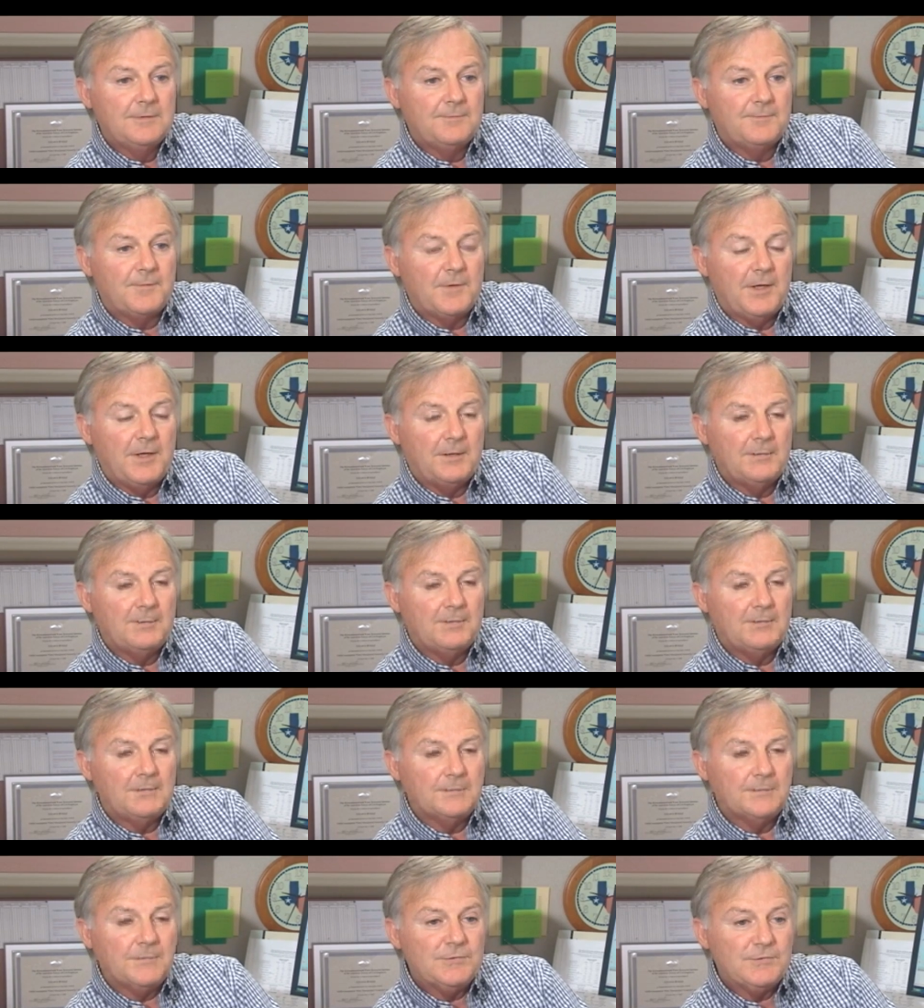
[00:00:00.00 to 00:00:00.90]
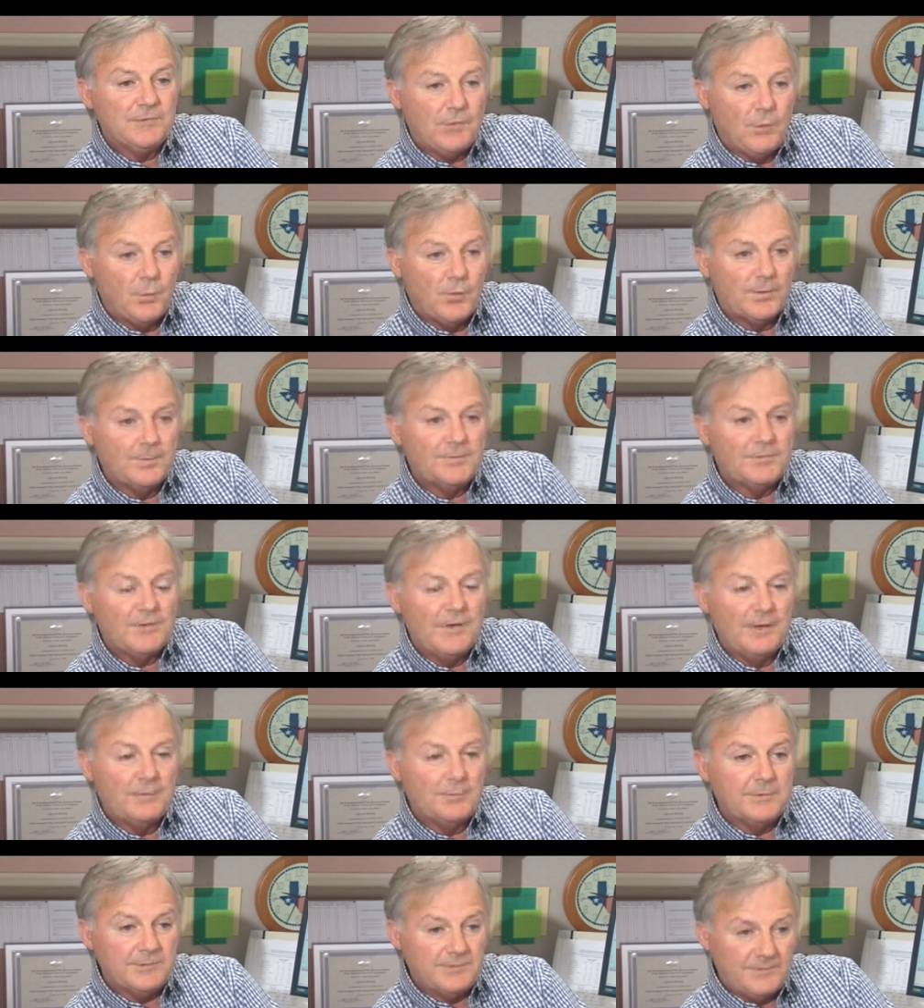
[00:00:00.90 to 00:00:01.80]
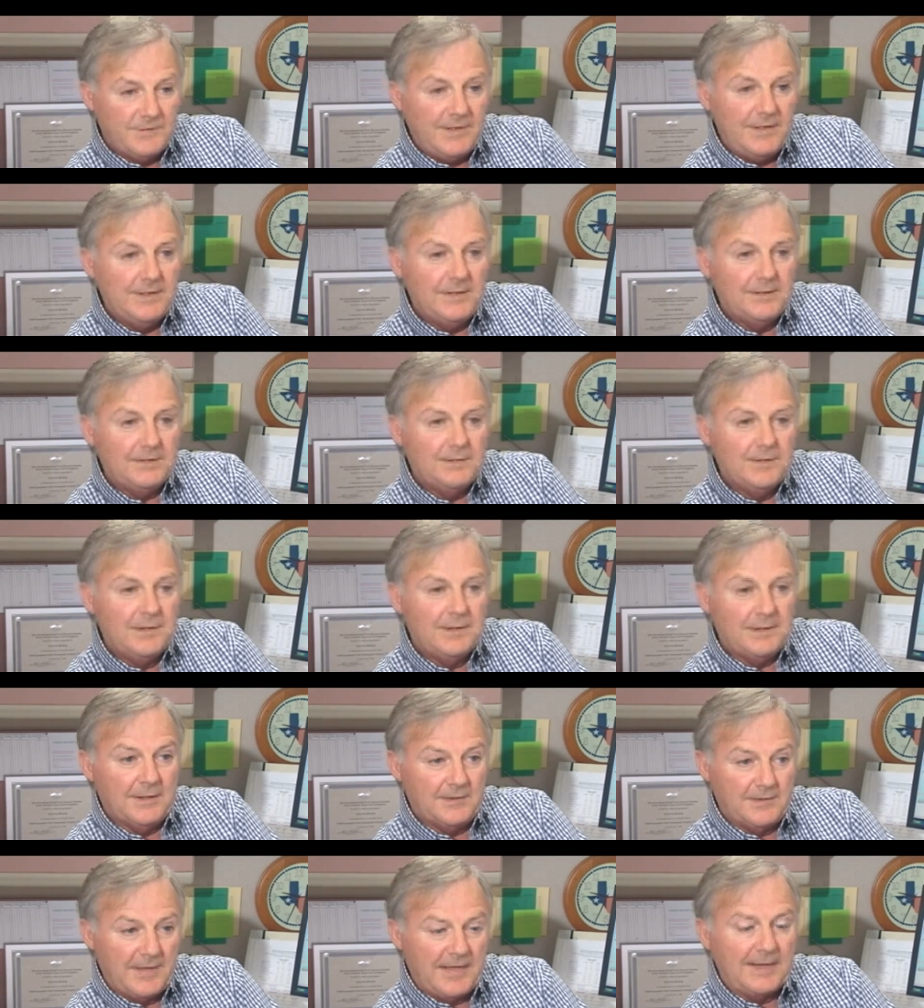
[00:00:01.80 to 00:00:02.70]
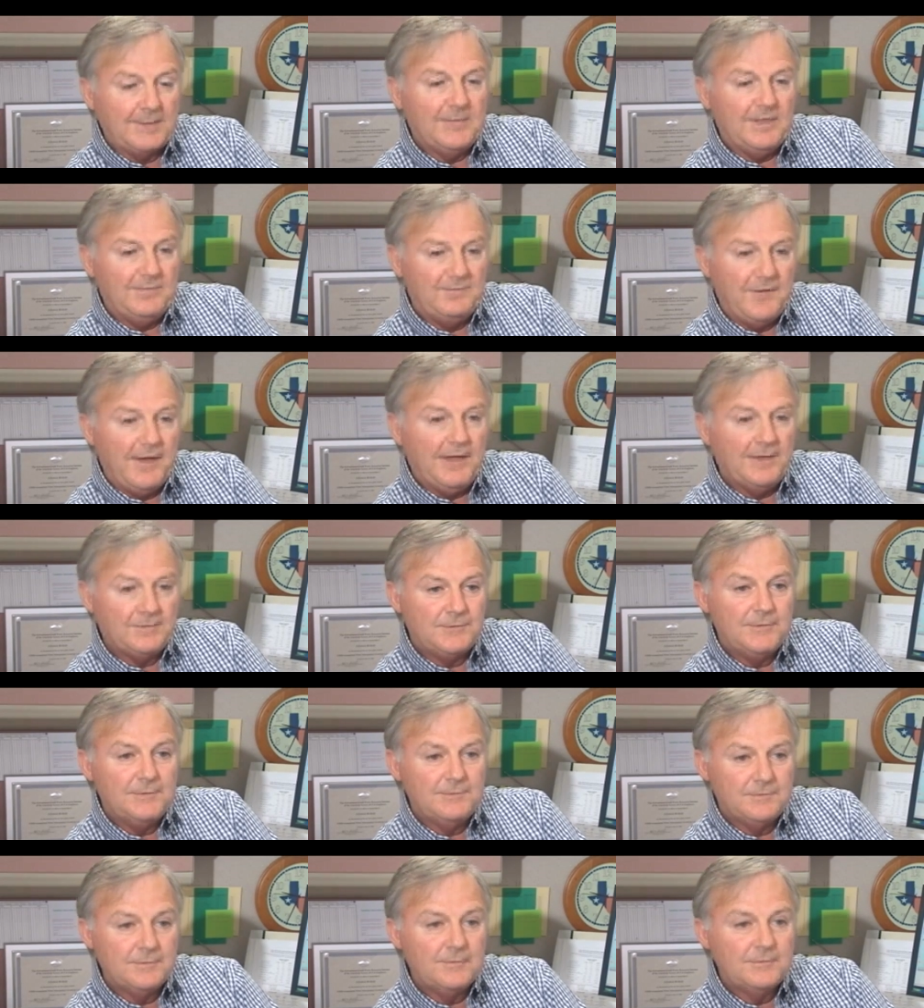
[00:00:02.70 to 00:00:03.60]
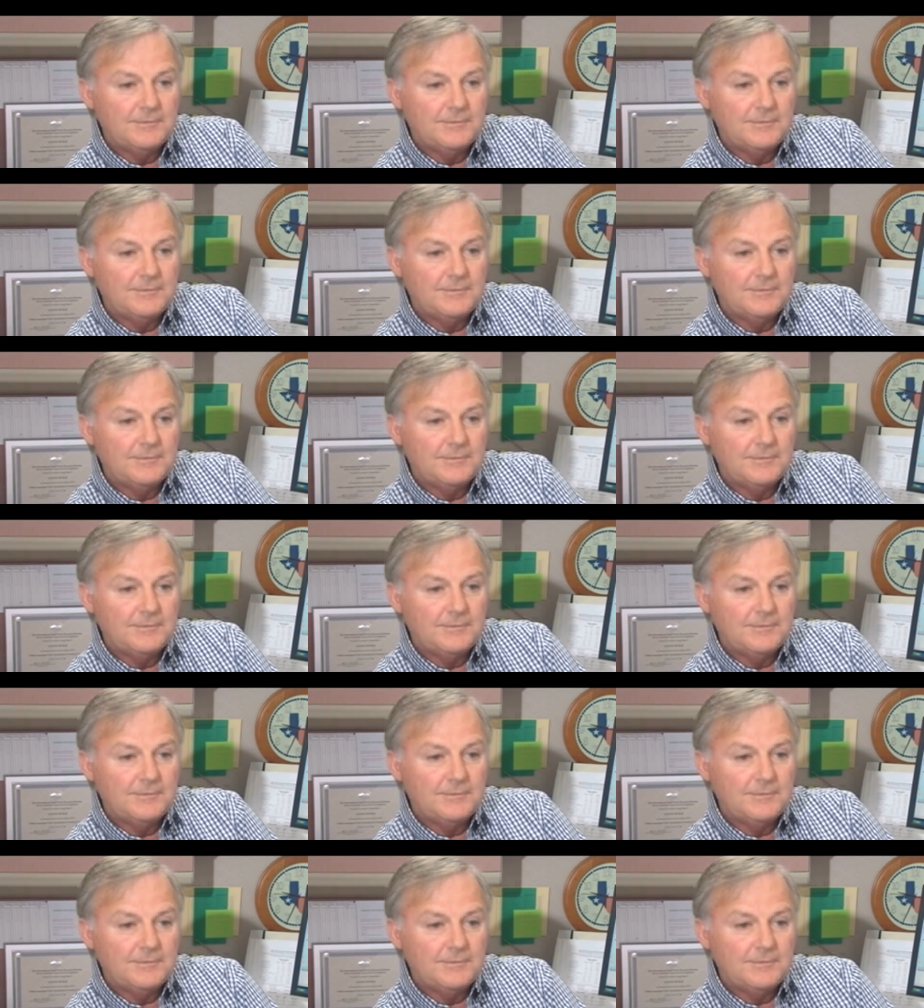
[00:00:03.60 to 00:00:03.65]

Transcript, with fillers: from storms that were seeded in a timely fashion.